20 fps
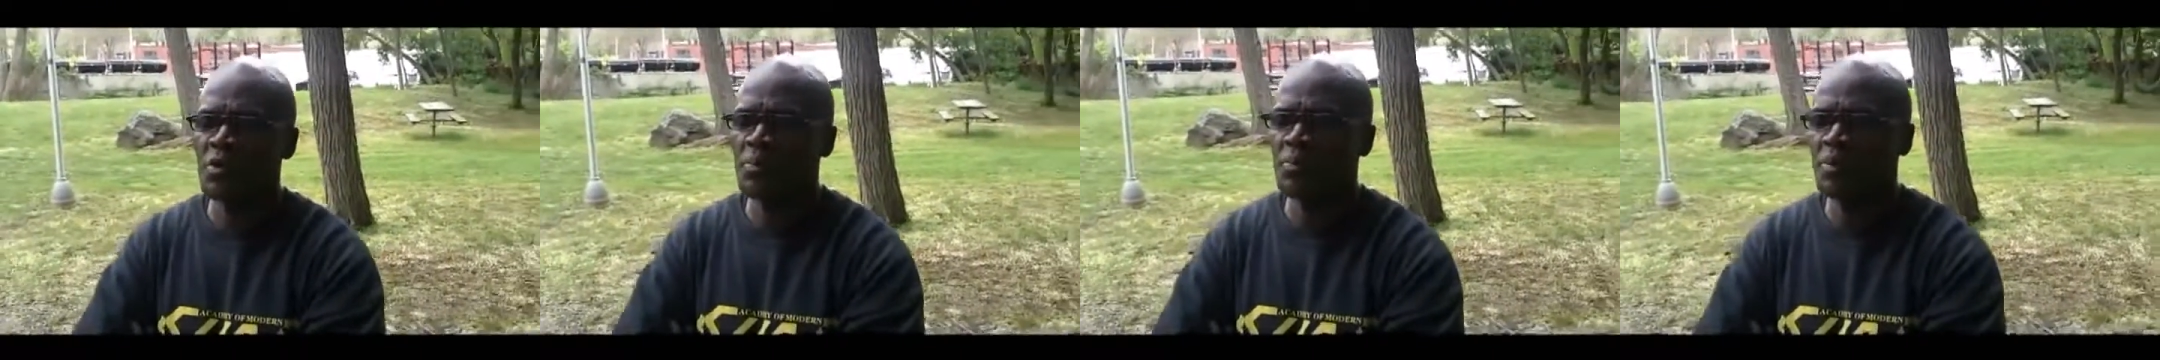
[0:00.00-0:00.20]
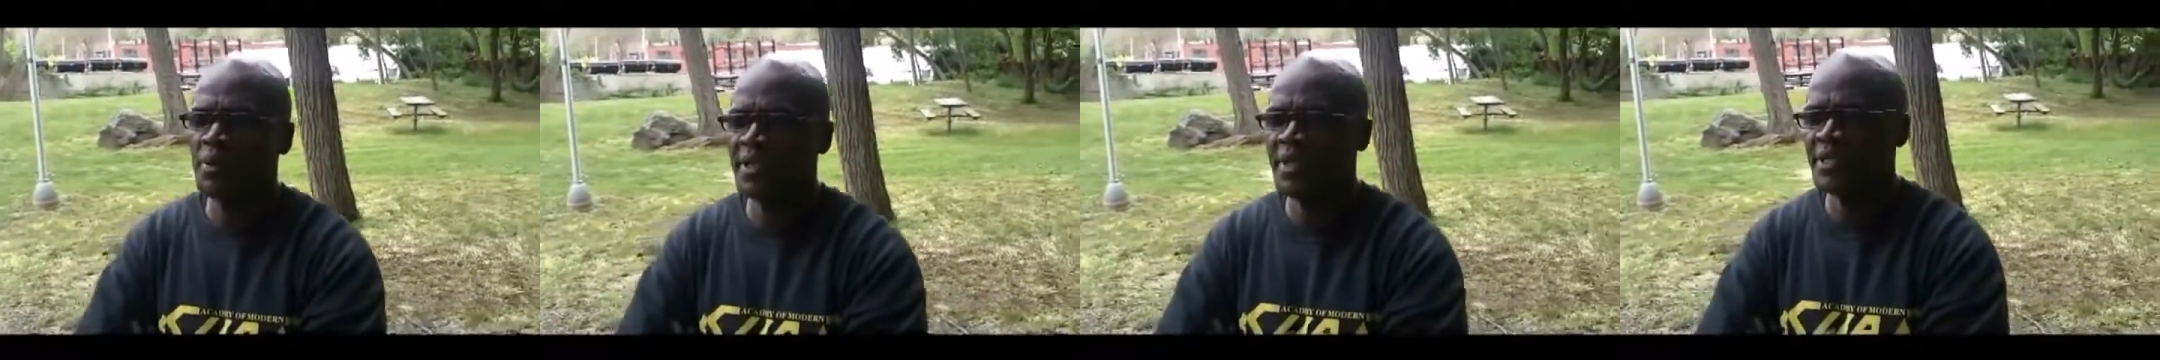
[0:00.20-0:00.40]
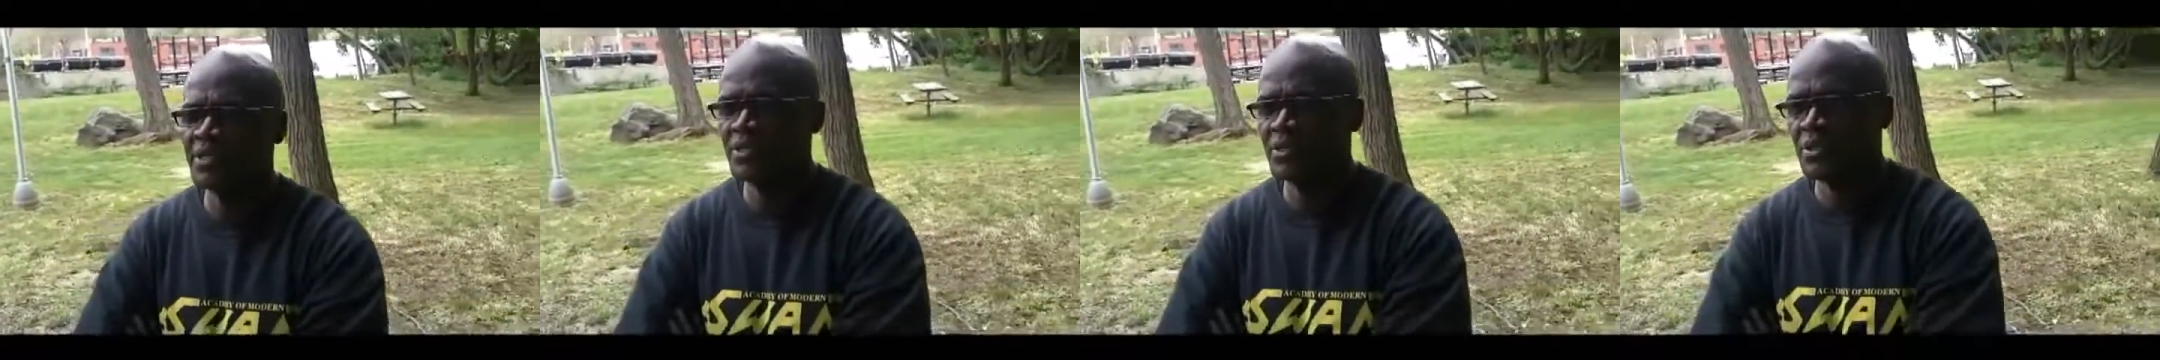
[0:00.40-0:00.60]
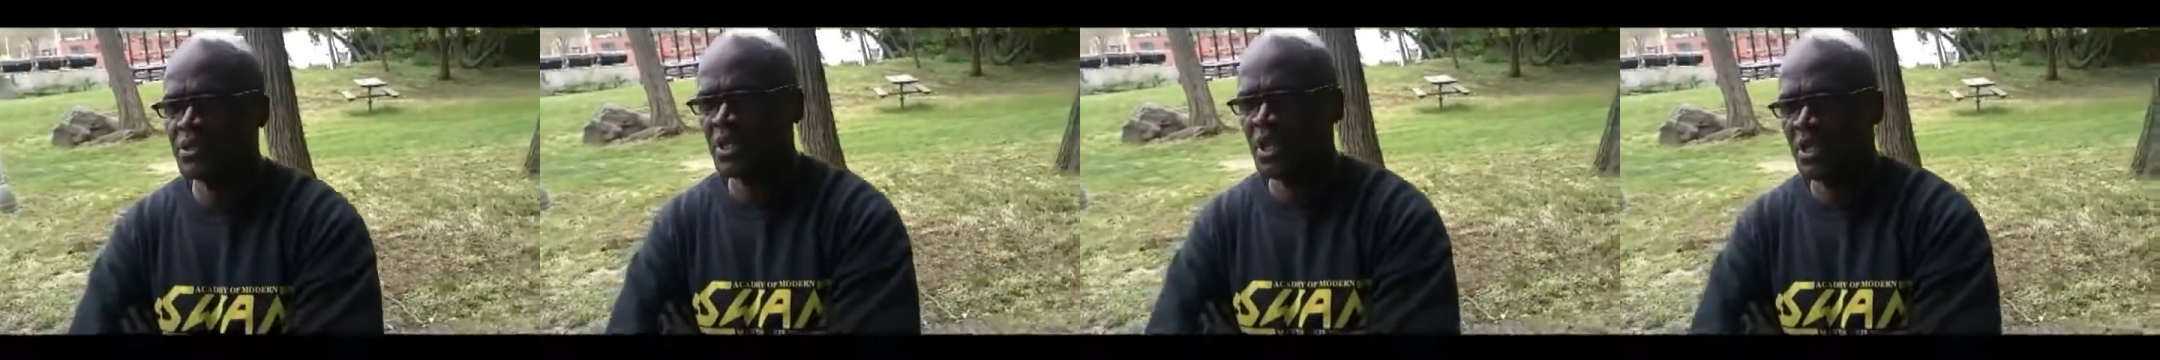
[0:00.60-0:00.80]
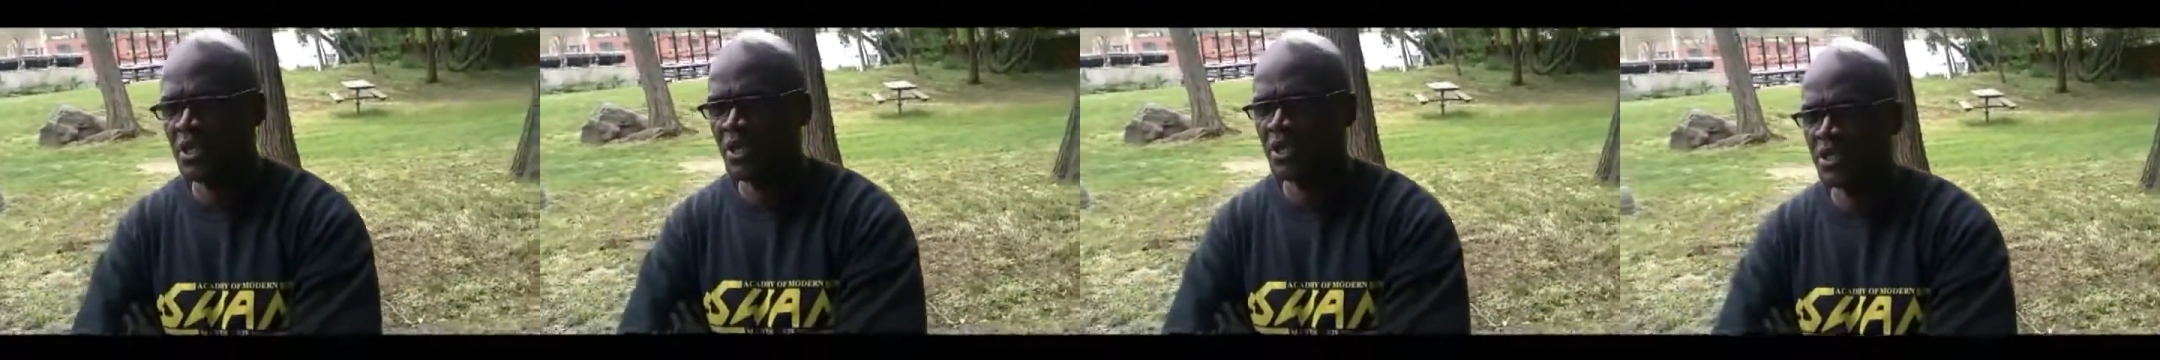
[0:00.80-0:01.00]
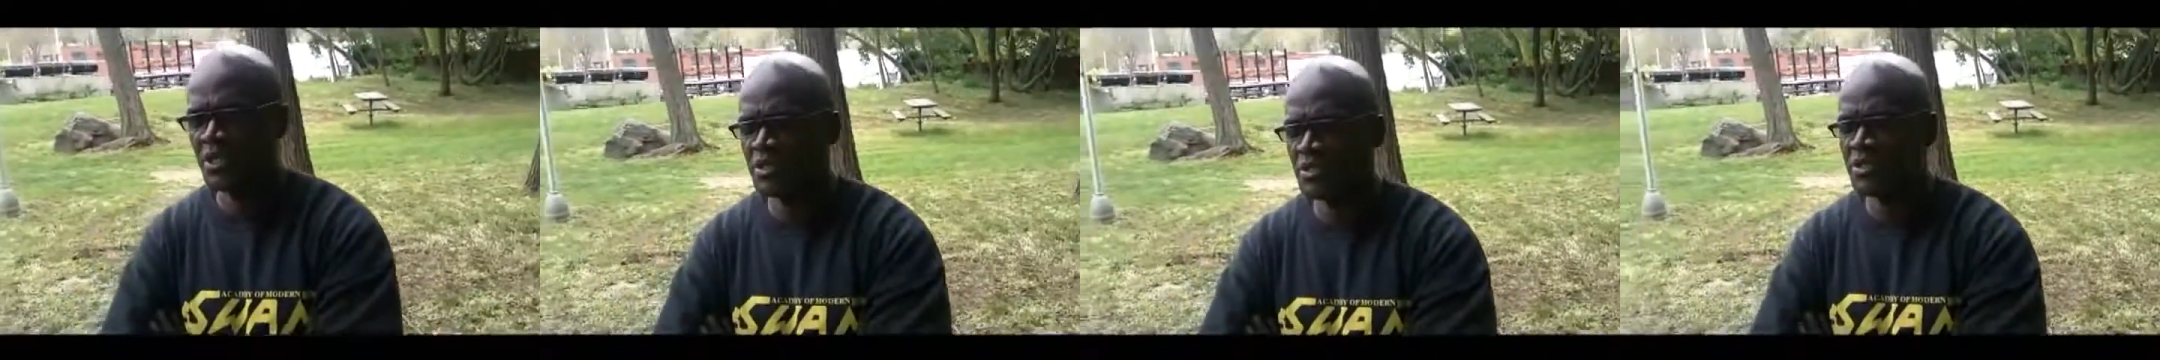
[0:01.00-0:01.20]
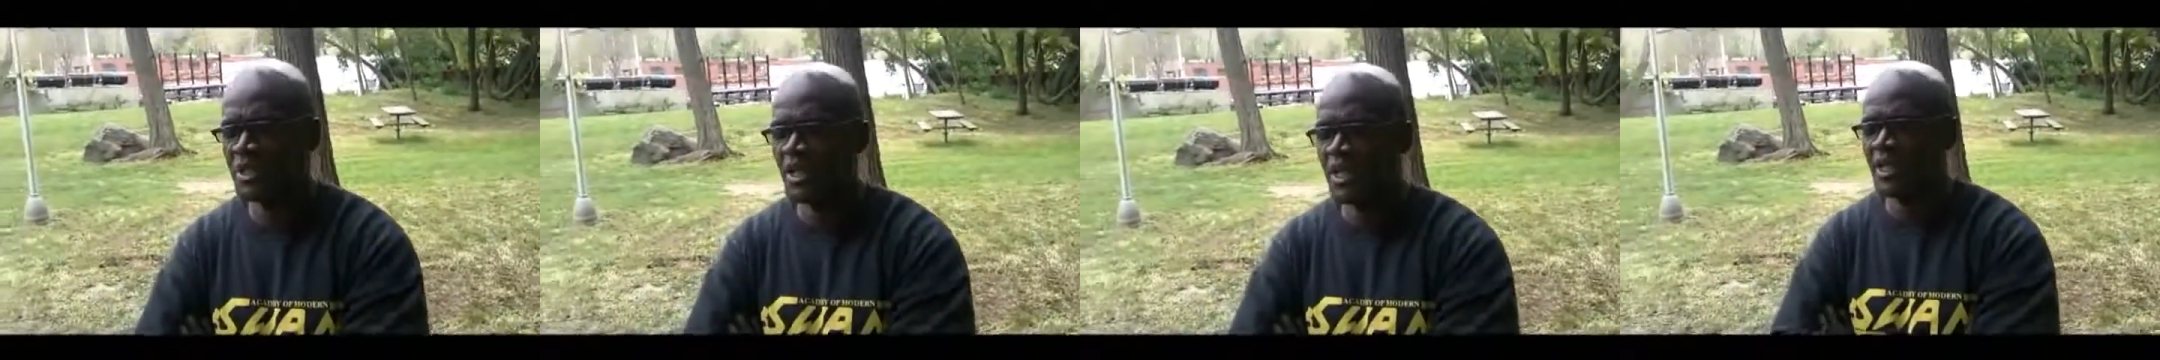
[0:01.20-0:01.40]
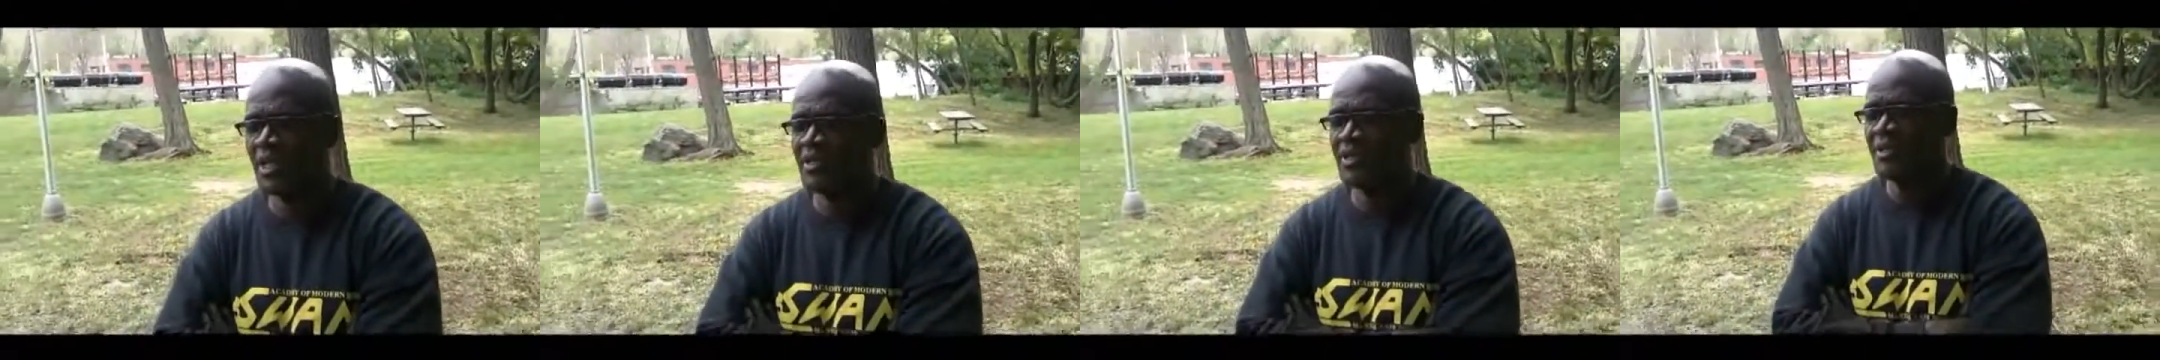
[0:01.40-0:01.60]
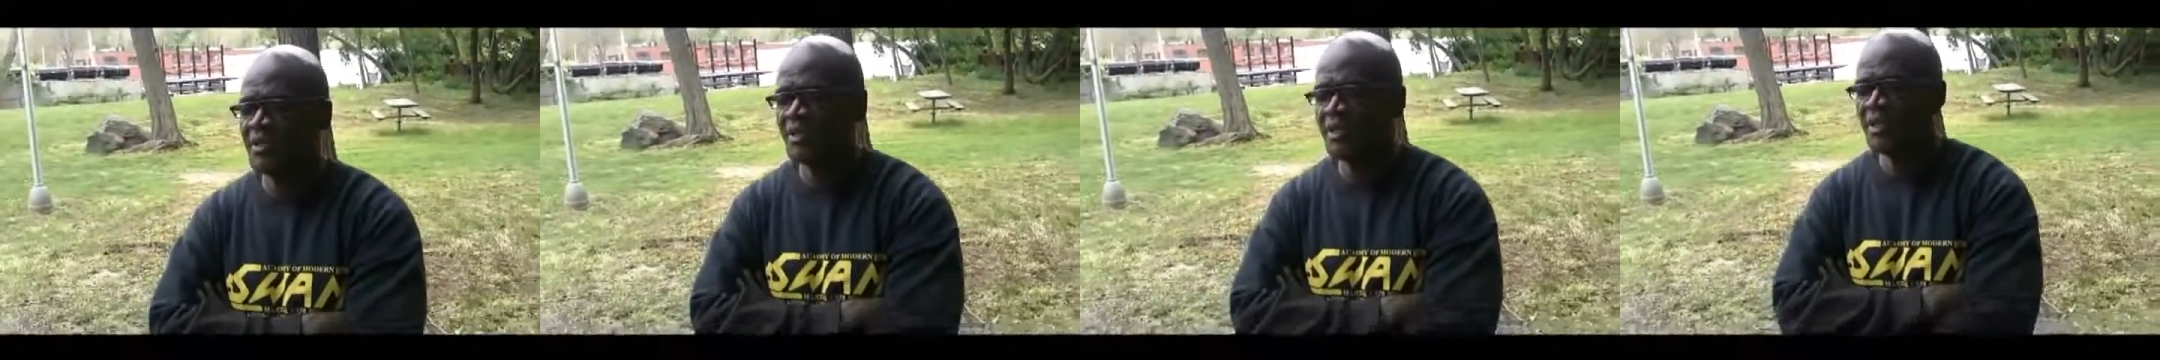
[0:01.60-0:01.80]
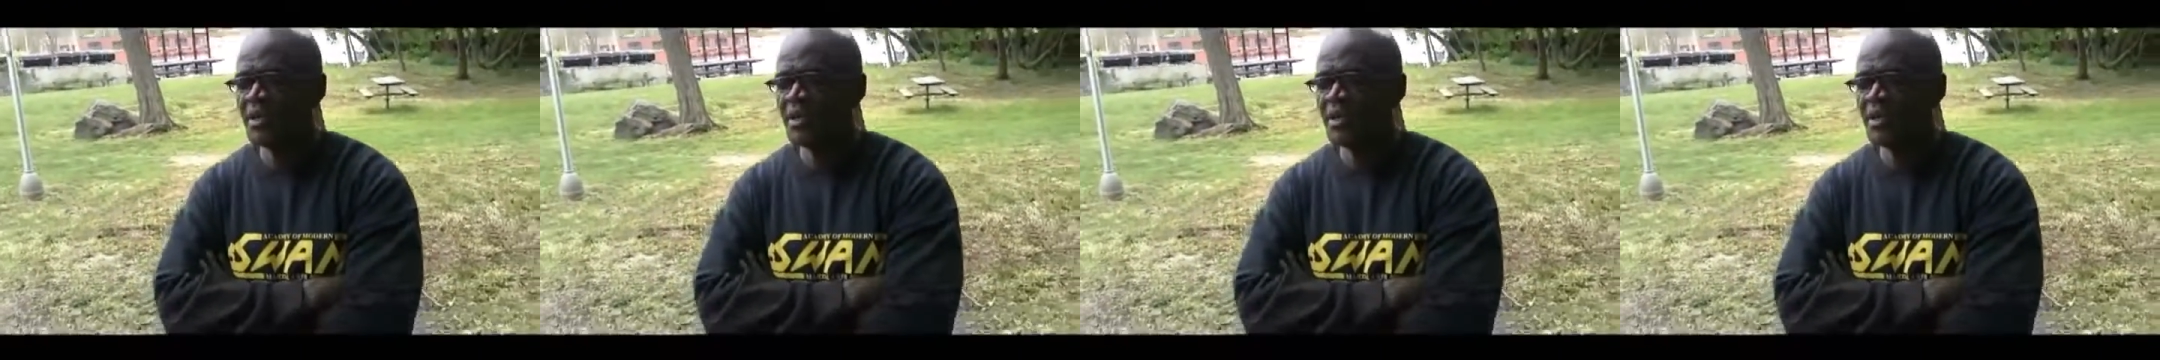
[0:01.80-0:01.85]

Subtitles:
the place, can't understand,